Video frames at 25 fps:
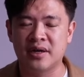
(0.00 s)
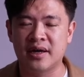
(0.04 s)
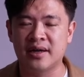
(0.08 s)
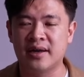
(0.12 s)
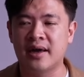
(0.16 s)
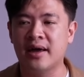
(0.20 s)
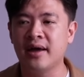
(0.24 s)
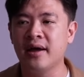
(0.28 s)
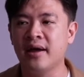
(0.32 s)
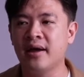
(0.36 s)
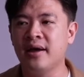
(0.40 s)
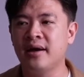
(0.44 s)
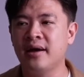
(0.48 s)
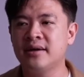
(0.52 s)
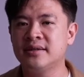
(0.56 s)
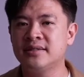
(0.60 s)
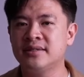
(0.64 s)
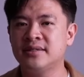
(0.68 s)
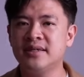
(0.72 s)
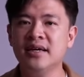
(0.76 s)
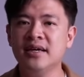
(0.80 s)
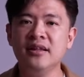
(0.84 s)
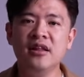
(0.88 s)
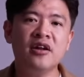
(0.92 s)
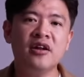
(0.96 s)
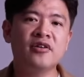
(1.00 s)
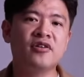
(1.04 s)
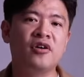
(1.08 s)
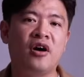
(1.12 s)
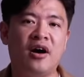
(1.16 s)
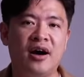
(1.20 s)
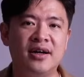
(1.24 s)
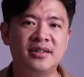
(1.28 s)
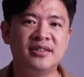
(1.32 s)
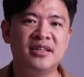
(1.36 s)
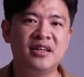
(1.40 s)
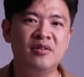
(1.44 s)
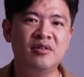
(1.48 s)
And I see a lot of
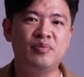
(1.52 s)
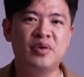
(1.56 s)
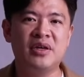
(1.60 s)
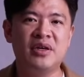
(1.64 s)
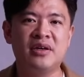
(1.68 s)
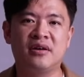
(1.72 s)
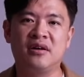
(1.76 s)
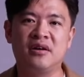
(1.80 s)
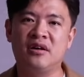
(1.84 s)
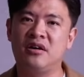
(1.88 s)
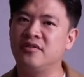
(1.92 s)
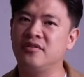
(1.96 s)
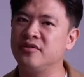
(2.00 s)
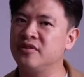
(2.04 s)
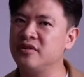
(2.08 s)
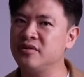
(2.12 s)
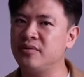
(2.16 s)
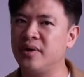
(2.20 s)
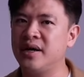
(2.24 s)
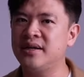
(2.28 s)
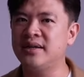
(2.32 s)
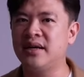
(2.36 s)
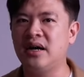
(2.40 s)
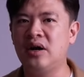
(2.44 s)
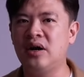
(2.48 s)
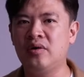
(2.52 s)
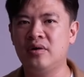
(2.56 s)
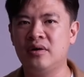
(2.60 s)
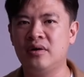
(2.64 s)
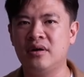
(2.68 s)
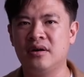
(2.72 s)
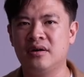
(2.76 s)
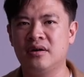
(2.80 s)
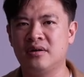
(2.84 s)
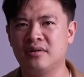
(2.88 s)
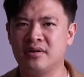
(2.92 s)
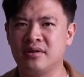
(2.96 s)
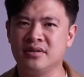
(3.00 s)
content being covered right now
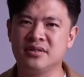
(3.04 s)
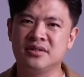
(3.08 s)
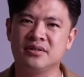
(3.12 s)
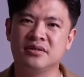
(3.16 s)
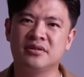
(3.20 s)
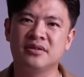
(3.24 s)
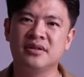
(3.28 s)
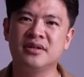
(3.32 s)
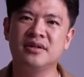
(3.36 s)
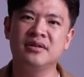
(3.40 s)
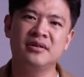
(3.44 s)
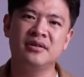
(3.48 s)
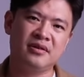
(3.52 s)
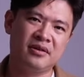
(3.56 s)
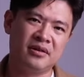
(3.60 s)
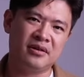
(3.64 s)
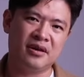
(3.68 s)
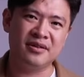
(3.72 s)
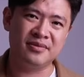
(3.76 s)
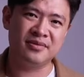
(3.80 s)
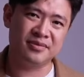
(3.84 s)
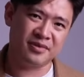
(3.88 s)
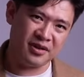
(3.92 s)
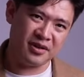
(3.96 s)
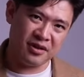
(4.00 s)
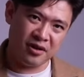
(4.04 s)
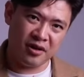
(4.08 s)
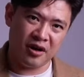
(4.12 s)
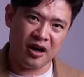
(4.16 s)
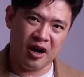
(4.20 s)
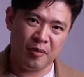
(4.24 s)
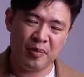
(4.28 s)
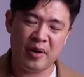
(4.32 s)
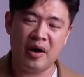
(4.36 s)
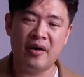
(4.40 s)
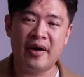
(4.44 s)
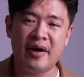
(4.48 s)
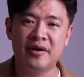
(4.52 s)
concerning, kind of, you know,
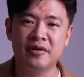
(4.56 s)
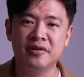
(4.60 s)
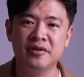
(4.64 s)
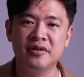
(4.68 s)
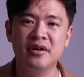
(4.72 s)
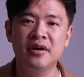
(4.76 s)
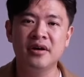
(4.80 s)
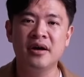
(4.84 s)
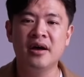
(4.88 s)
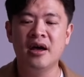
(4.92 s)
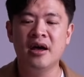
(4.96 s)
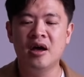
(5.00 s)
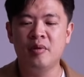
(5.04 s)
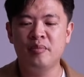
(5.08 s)
about Iota,